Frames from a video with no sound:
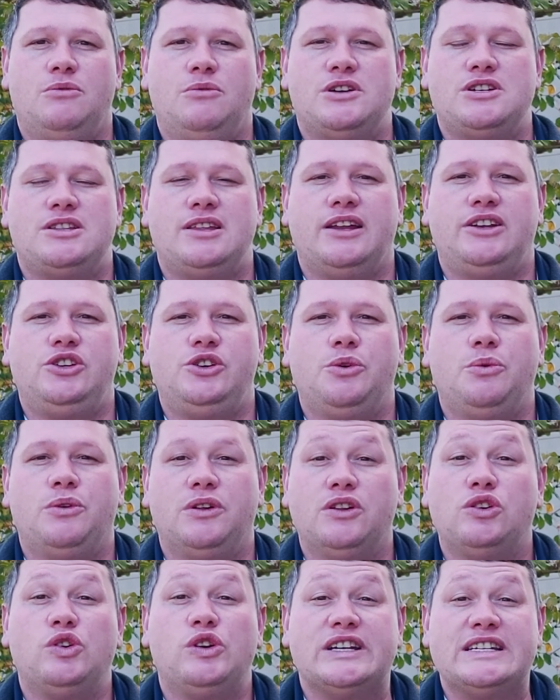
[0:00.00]
was that you
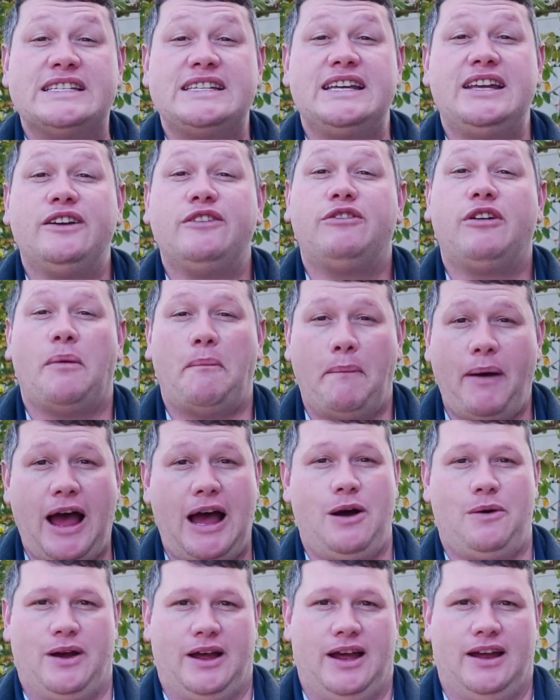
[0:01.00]
will receive
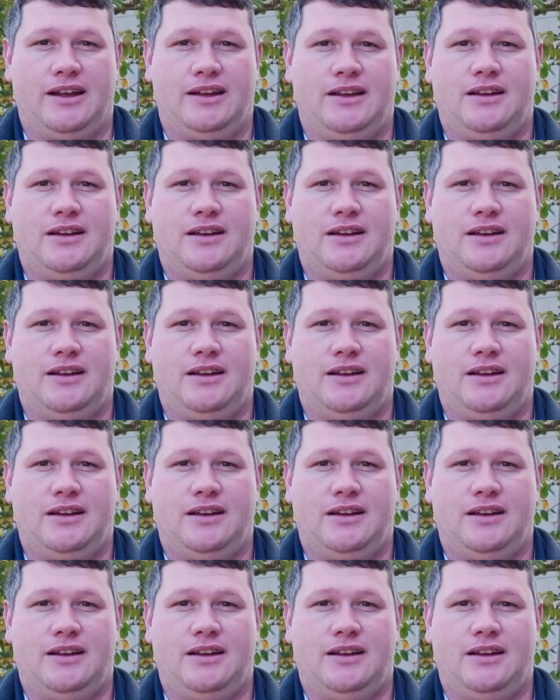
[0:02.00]
power.